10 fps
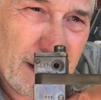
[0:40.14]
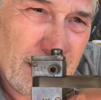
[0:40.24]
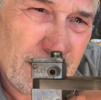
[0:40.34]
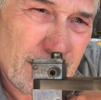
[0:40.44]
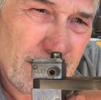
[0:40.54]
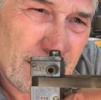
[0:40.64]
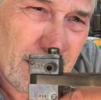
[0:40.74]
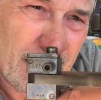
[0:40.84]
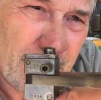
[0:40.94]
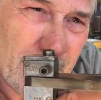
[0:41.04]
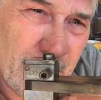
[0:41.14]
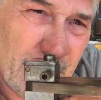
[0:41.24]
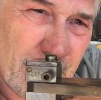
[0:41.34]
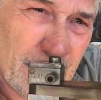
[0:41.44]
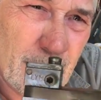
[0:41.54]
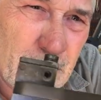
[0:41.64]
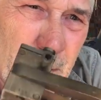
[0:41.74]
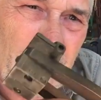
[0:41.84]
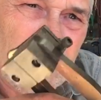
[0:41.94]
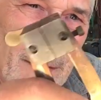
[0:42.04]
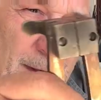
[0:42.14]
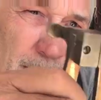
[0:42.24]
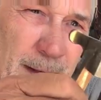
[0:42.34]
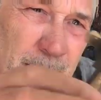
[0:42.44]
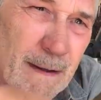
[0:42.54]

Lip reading: You see what that said? Oh, wrong side.